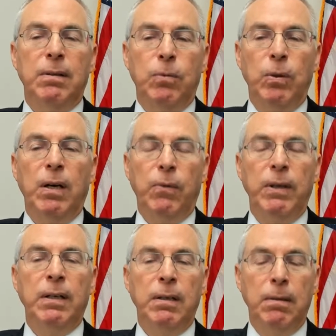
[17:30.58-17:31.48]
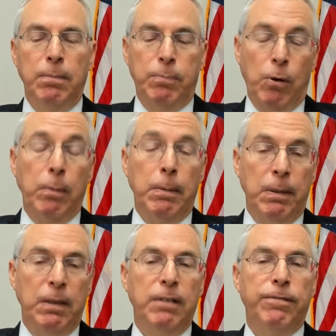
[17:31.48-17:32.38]
we are in
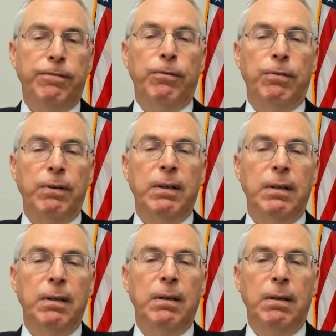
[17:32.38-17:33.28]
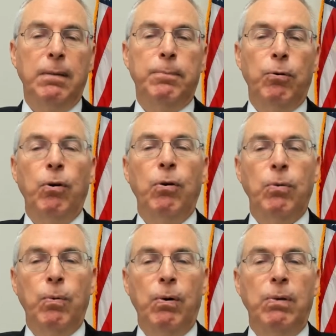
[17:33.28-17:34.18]
probably for a
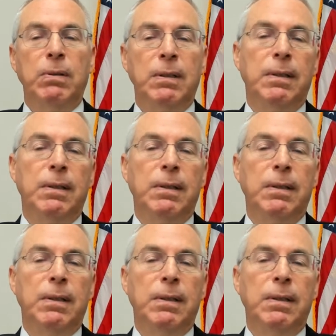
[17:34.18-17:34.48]
prolonged war.